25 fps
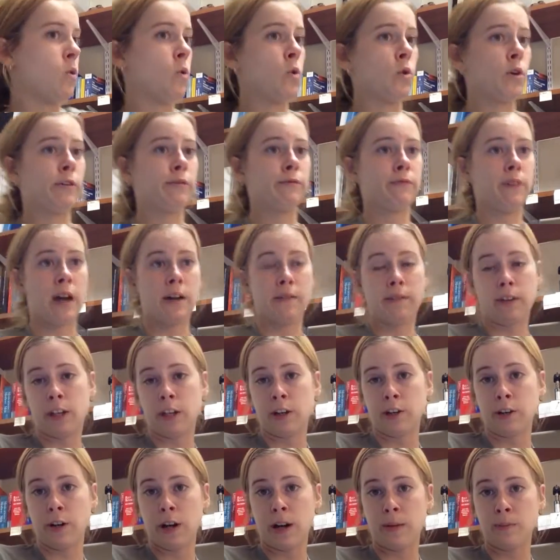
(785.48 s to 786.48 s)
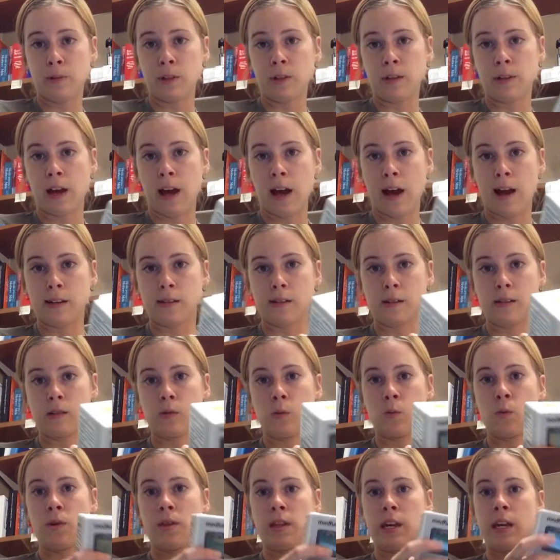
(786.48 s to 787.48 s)
or 5 kilograms or less,
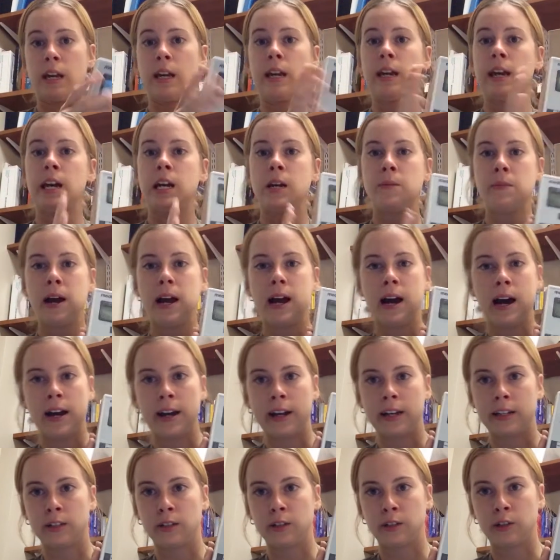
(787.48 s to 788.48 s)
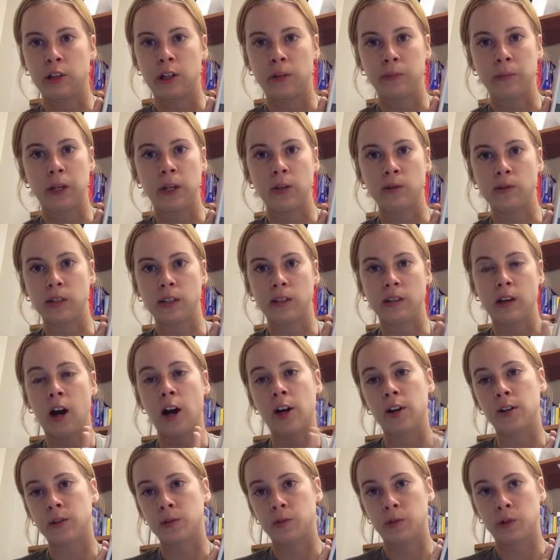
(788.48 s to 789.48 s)
when they get antibiotics, they're going to be using the
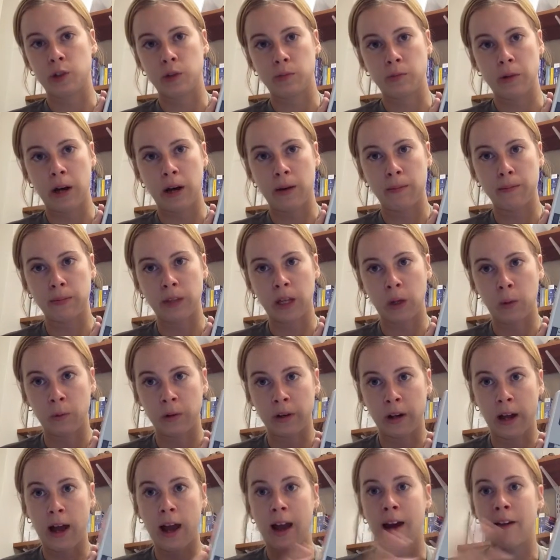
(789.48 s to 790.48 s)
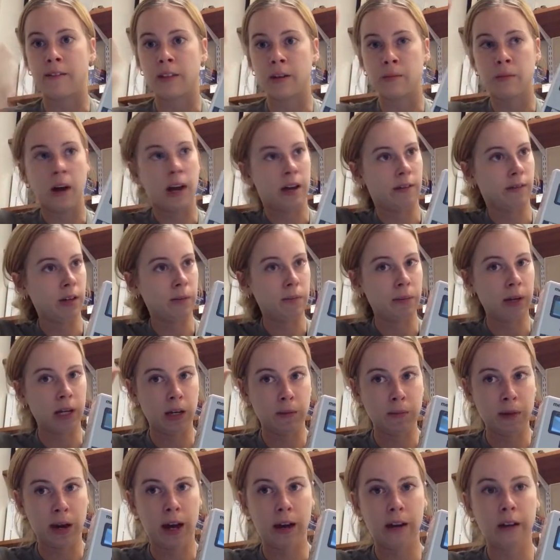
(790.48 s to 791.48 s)
auto syringe pump. They will not have them IV
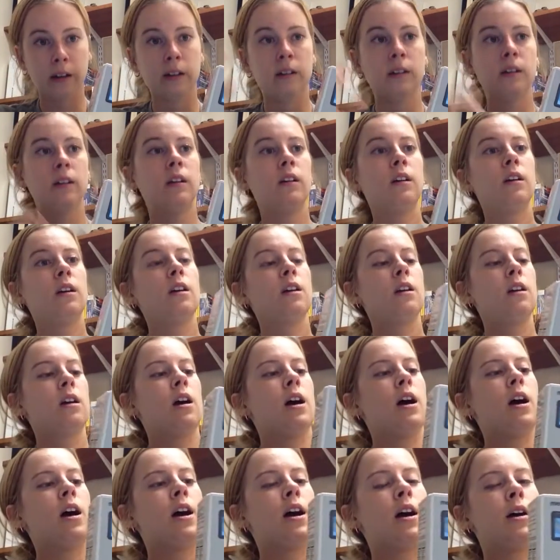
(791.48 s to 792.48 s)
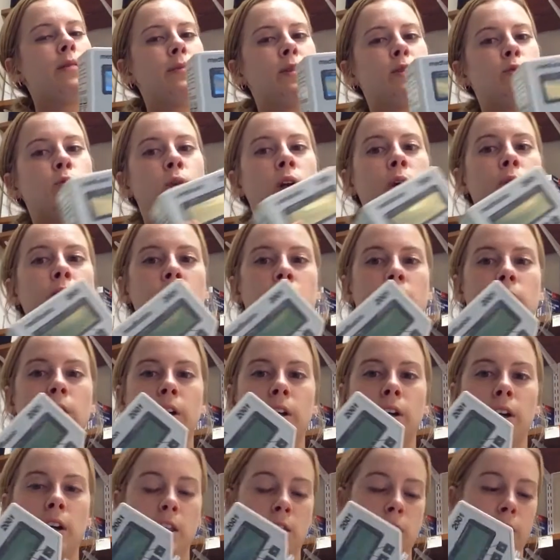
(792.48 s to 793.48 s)
piggyback. We
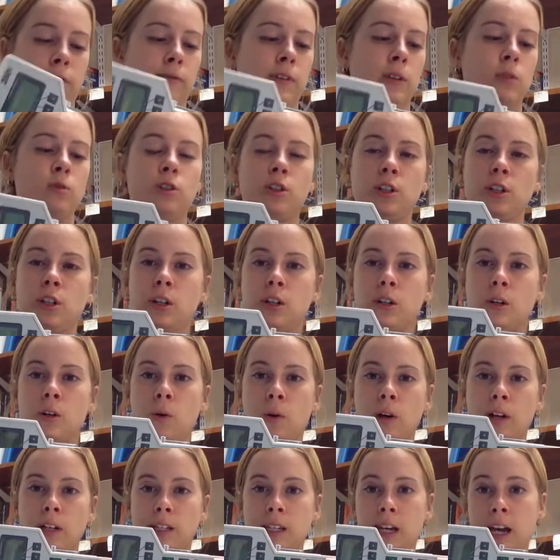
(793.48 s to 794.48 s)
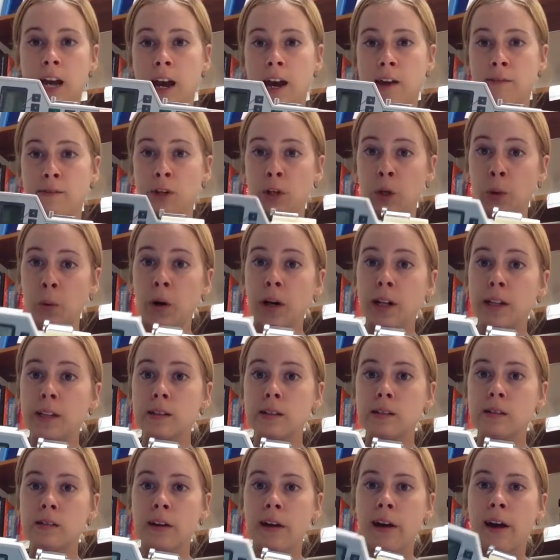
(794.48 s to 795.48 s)
were in the future going to have new
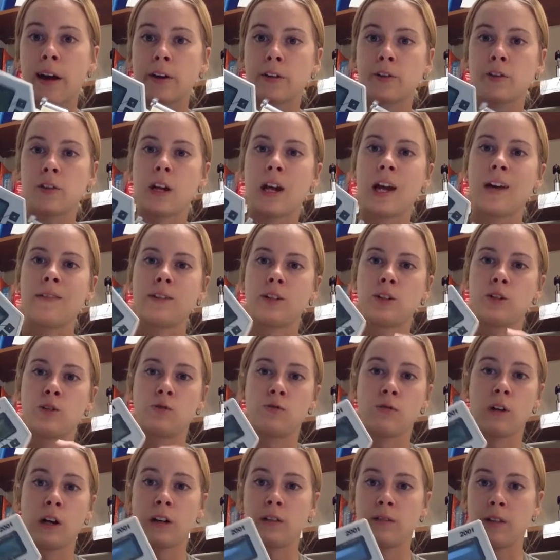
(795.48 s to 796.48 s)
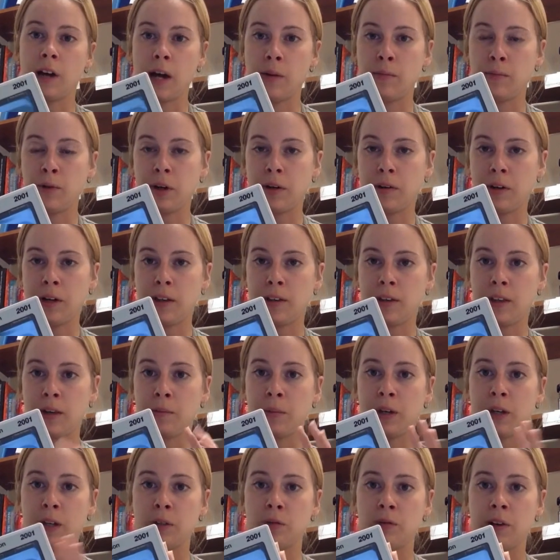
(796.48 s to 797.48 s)
ones that actually have a drug library on them
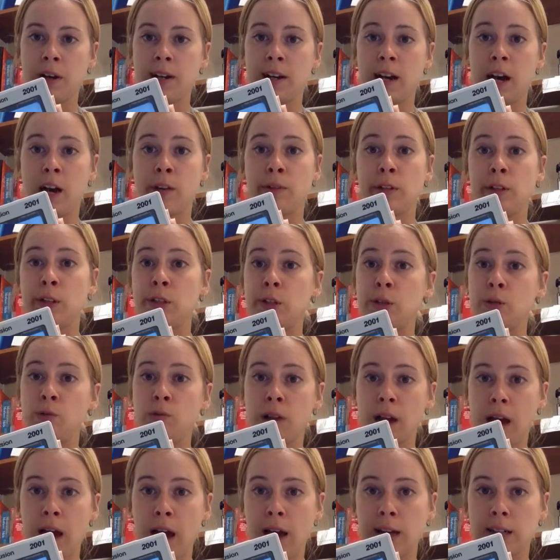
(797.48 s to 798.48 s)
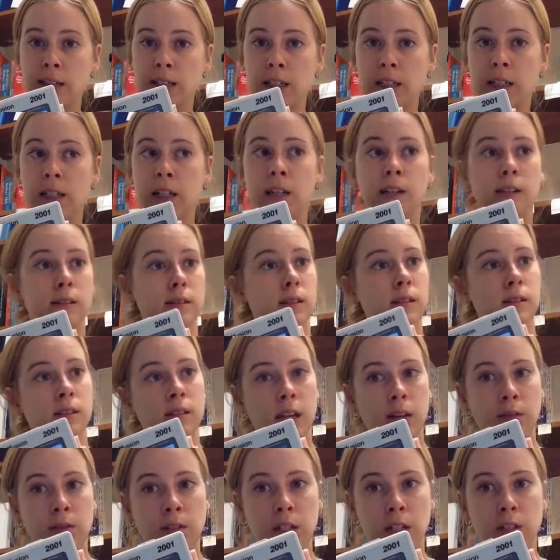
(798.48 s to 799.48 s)
because right now these do not, and it is a
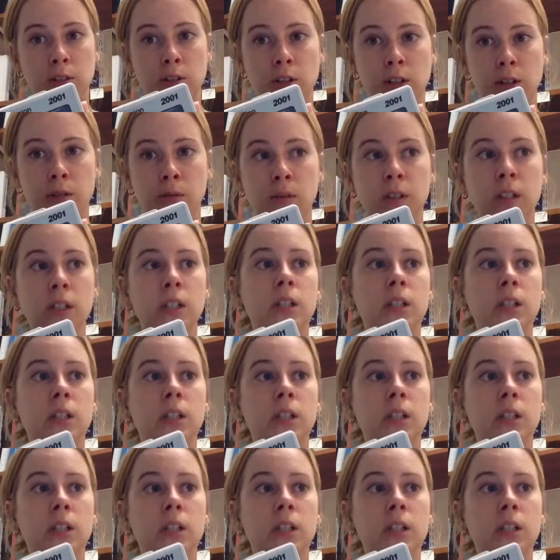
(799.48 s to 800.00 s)
safety issue.